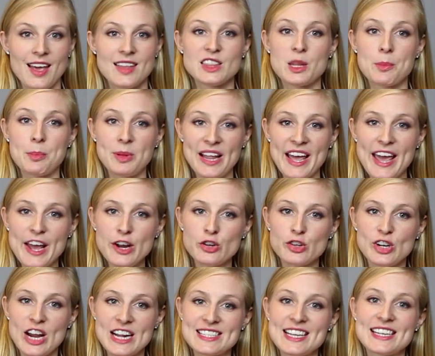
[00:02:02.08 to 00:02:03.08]
The plan
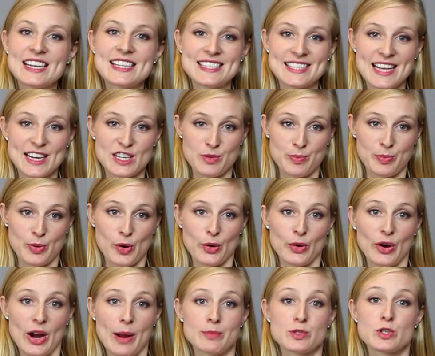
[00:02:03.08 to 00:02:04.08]
creates an incentive
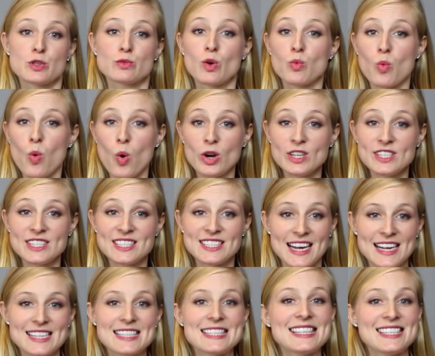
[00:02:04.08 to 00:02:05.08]
program to reward
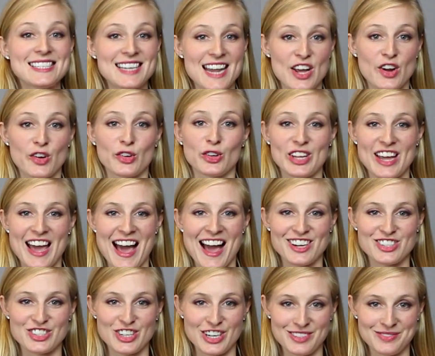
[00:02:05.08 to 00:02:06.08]
states that take early
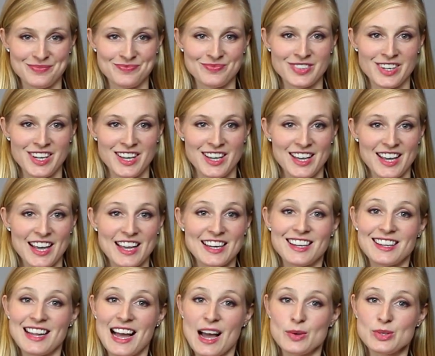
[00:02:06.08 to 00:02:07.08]
action. It
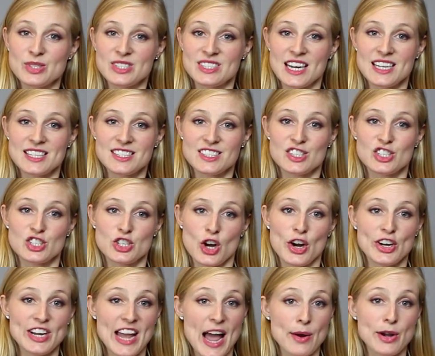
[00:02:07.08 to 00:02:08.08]
allows states to
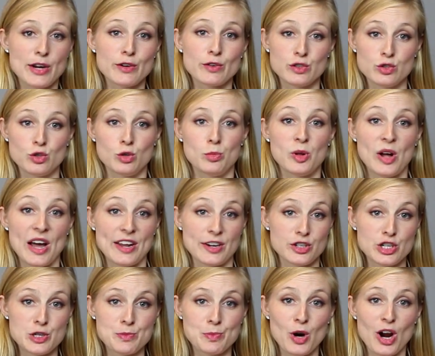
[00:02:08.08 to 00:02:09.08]
start counting renewable
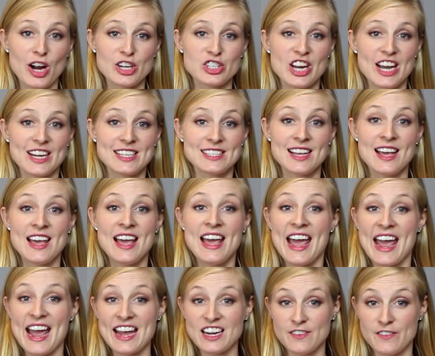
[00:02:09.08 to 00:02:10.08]
energy projects
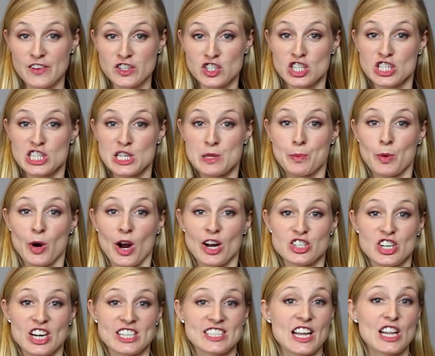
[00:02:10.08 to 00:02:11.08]
and efficiency
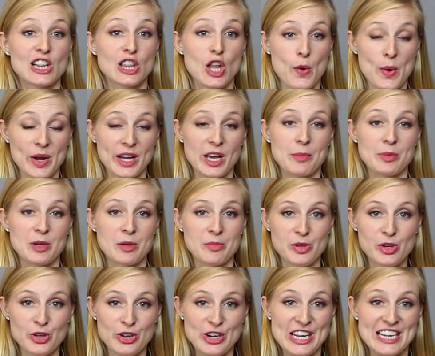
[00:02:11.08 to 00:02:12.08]
projects in low-income
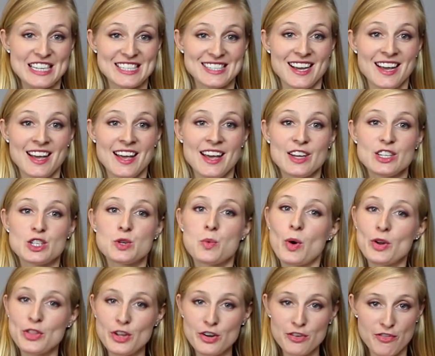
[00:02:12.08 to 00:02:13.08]
communities
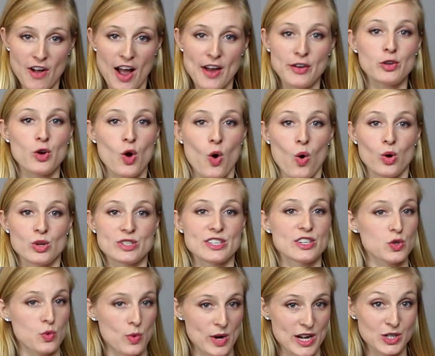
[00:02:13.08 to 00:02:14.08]
toward their final goals in
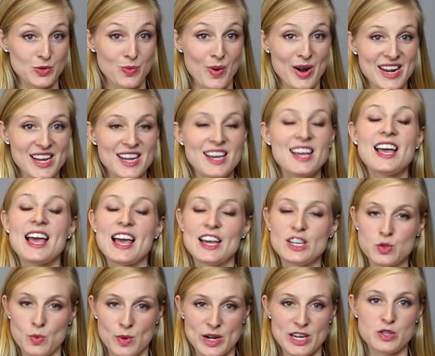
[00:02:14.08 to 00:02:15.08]
twenty twenty and
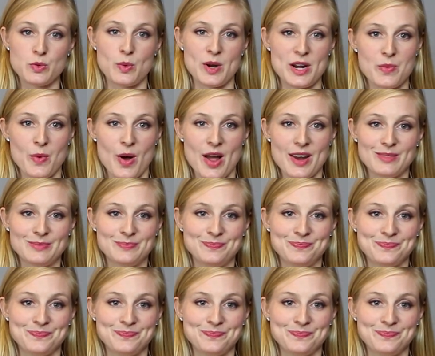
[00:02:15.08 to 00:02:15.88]
twenty twenty-one.